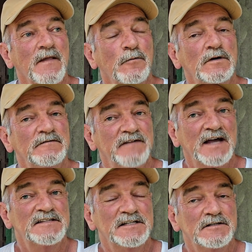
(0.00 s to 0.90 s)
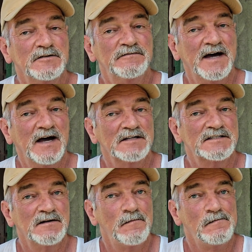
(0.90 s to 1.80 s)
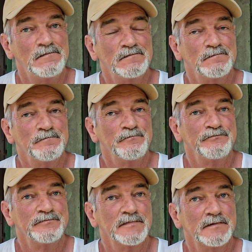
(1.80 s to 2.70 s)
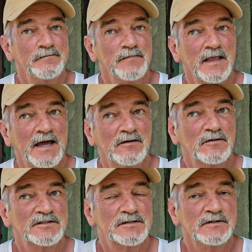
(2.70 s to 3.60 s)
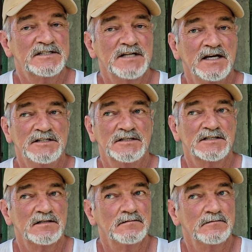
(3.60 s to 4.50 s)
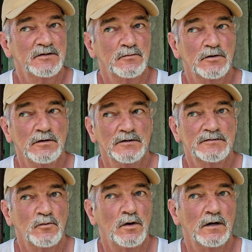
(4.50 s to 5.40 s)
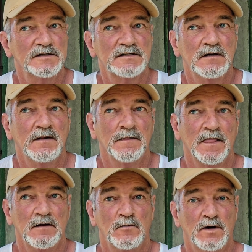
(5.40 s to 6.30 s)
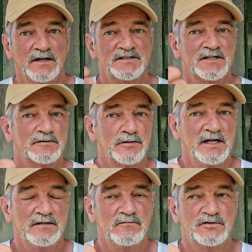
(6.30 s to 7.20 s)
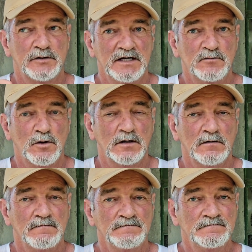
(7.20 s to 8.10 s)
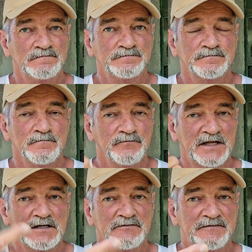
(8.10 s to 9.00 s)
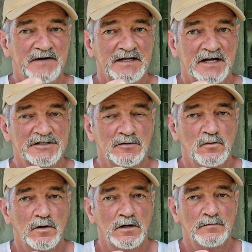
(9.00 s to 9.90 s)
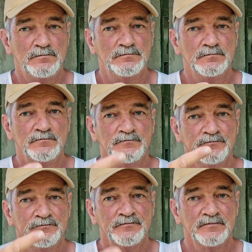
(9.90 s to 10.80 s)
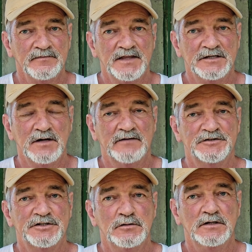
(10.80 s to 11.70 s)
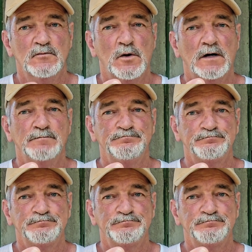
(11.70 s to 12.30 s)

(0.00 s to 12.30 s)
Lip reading: We're advancing too fast. And there's 3 stages to world wars. One is a trade war, then you have a financial war, then you have a shooting war.